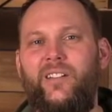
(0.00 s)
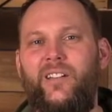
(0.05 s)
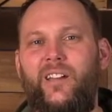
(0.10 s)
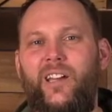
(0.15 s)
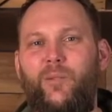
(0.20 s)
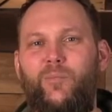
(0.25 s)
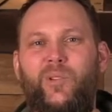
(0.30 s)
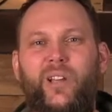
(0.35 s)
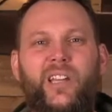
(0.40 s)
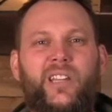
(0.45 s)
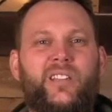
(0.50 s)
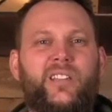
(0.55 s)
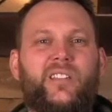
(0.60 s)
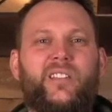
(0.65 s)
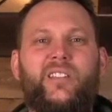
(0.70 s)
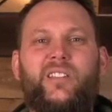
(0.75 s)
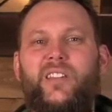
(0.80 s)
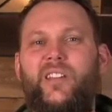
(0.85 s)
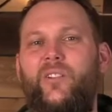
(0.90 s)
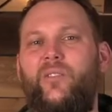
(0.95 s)
at
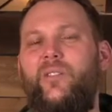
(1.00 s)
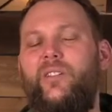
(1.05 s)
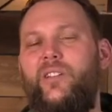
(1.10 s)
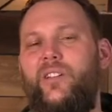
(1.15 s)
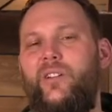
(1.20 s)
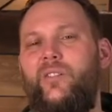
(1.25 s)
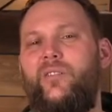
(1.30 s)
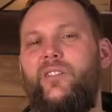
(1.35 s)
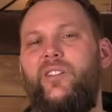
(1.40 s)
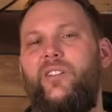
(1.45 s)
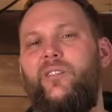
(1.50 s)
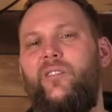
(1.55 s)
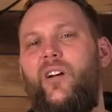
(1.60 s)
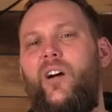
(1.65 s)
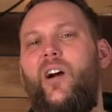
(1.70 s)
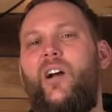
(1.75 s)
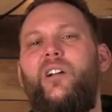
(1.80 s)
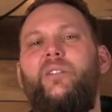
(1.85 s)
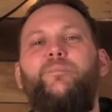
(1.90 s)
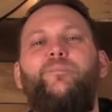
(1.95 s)
places near and dear to your
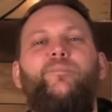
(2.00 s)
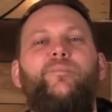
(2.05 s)
heart.